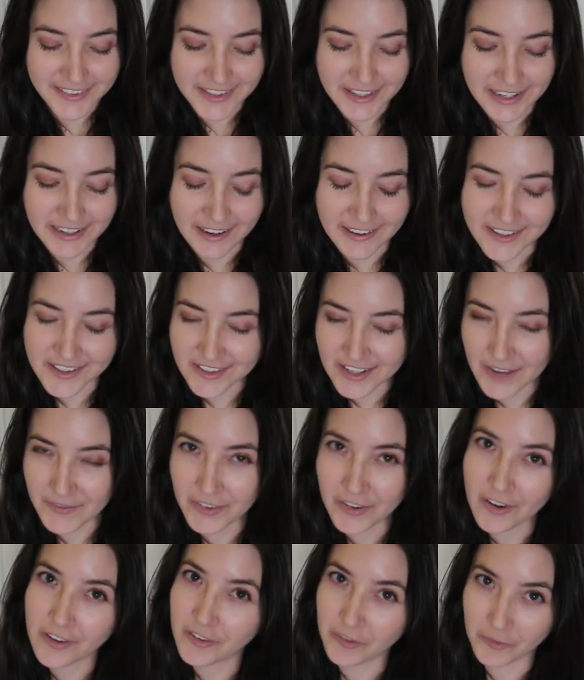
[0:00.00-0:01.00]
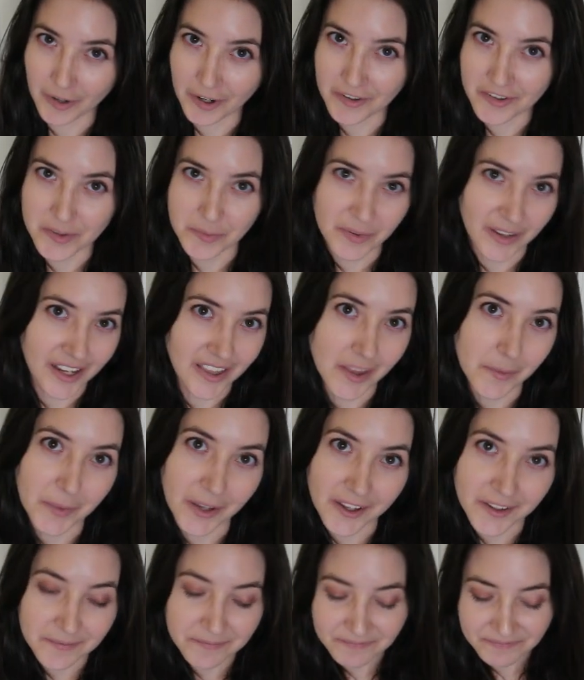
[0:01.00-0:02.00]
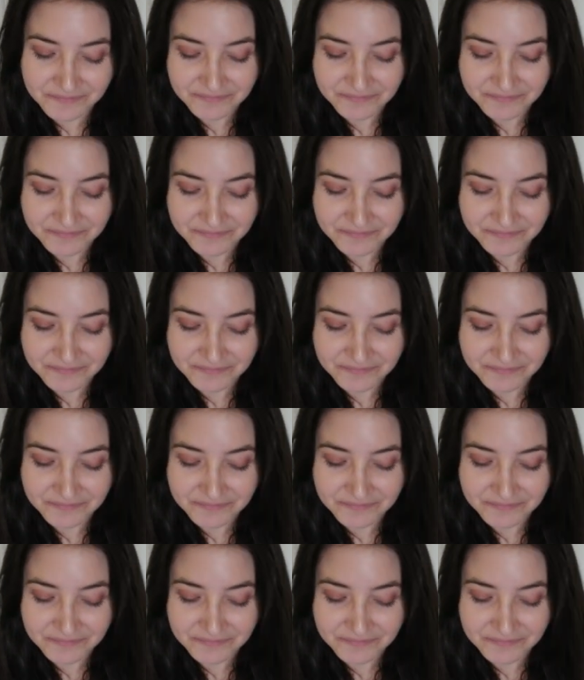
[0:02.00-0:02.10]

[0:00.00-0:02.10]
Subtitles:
and I just haven't gone around to play them yet.